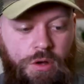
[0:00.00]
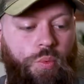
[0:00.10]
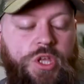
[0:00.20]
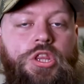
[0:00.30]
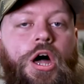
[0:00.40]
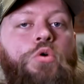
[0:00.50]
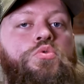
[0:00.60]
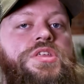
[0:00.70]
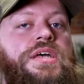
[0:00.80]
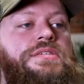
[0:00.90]
We know
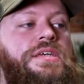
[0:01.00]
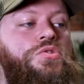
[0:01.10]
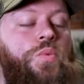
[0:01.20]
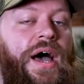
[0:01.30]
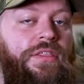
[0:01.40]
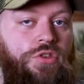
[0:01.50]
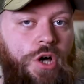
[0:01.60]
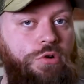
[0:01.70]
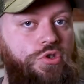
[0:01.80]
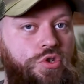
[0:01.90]
this is where the
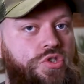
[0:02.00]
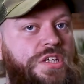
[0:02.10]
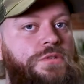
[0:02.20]
dog does